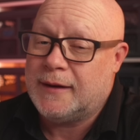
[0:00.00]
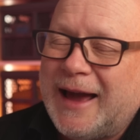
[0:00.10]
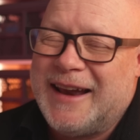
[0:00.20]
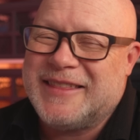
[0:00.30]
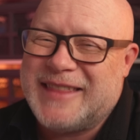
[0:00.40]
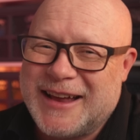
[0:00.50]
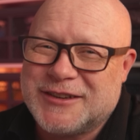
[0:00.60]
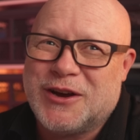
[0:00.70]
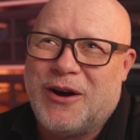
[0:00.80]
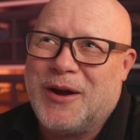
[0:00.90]
And at that
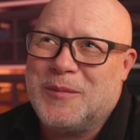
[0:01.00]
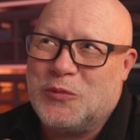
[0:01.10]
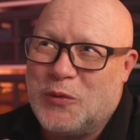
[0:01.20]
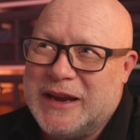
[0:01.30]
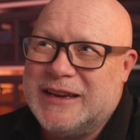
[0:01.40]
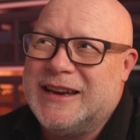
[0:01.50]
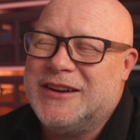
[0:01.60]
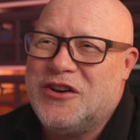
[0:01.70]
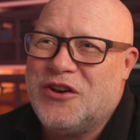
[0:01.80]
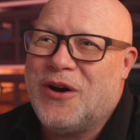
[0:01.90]
time, we
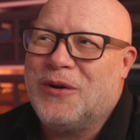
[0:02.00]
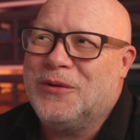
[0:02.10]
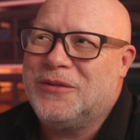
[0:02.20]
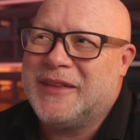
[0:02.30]
didn't know